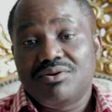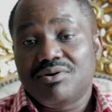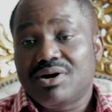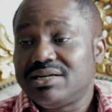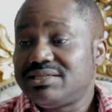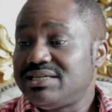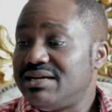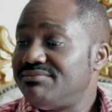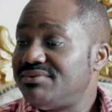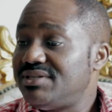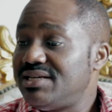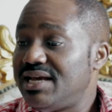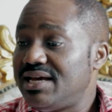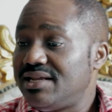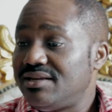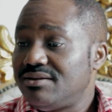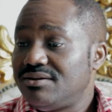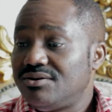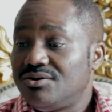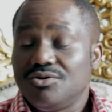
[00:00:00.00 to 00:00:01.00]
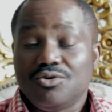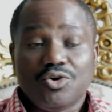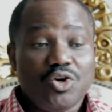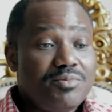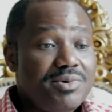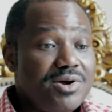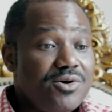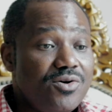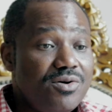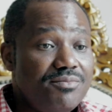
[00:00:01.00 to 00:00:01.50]
Look at MTN or
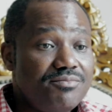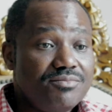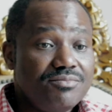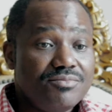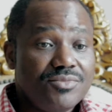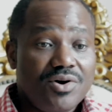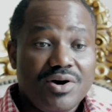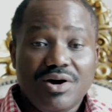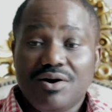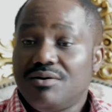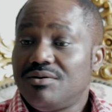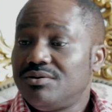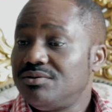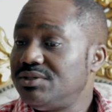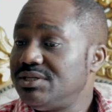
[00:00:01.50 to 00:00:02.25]
Globalcom or